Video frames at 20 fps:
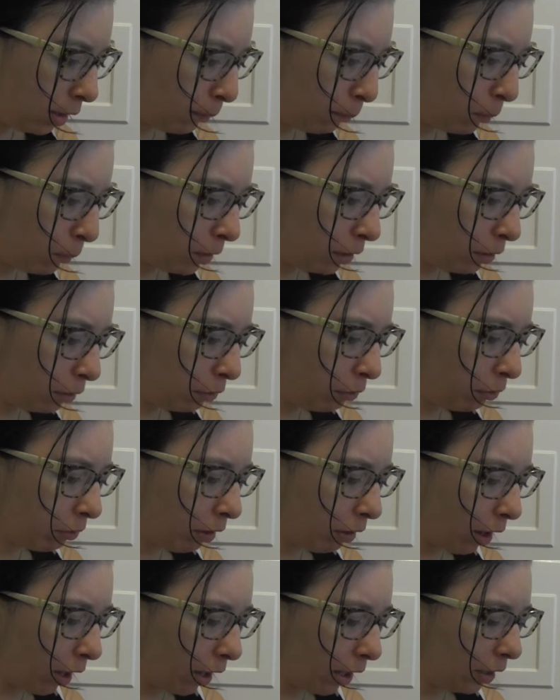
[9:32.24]
a balloon
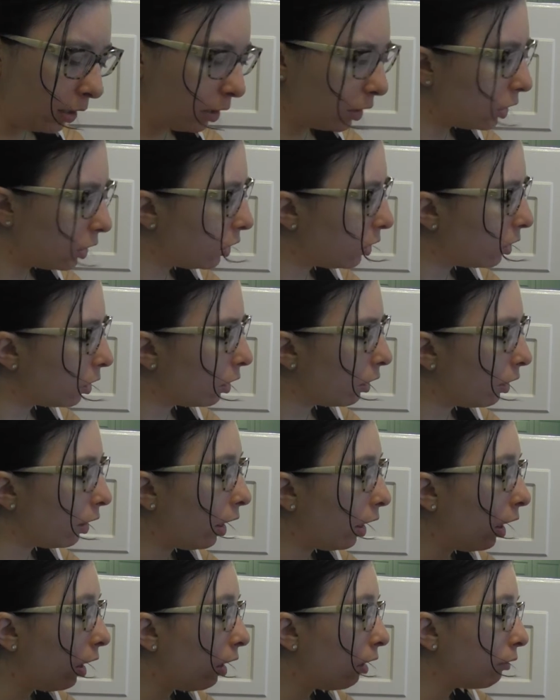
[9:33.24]
ride. Did you know
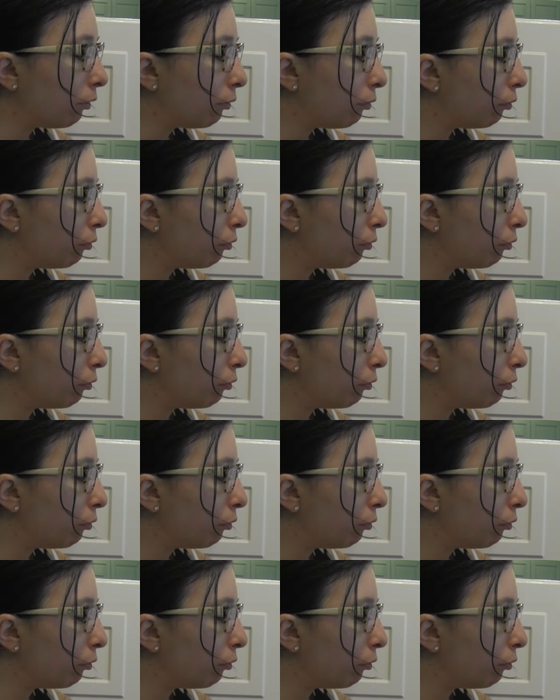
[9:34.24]
that?